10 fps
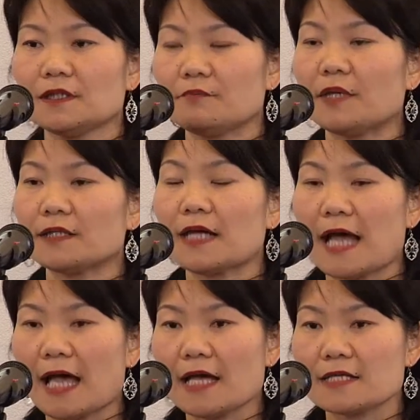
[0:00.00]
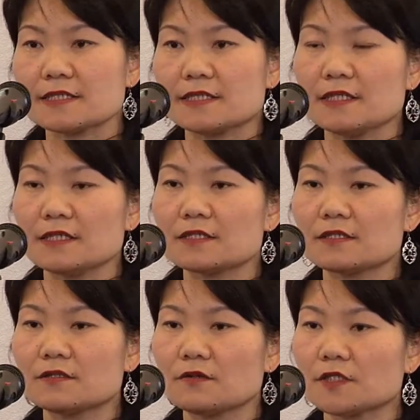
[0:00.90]
But as these
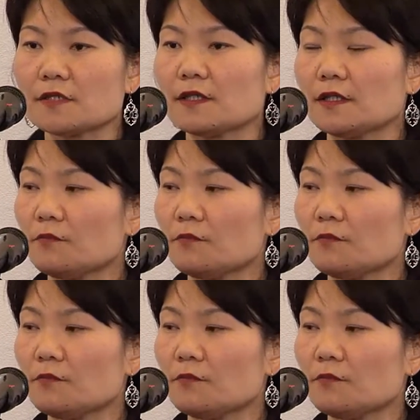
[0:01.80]
social and